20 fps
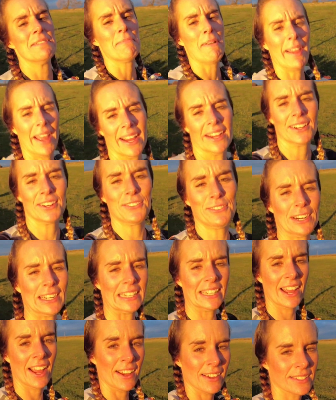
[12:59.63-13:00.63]
my ankle
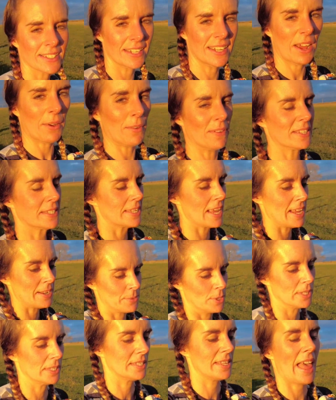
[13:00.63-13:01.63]
really hurts, and now I've
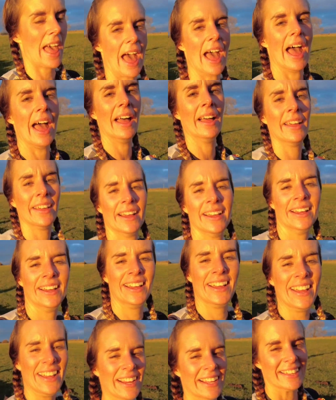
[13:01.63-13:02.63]
seen what's there.
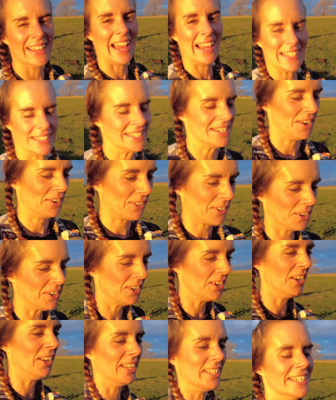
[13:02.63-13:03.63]
That's not
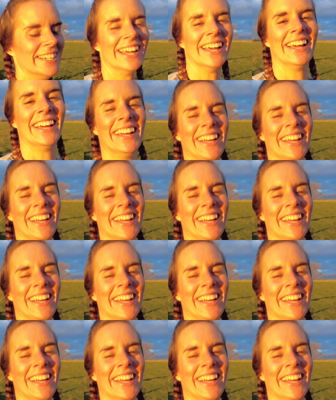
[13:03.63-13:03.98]
good.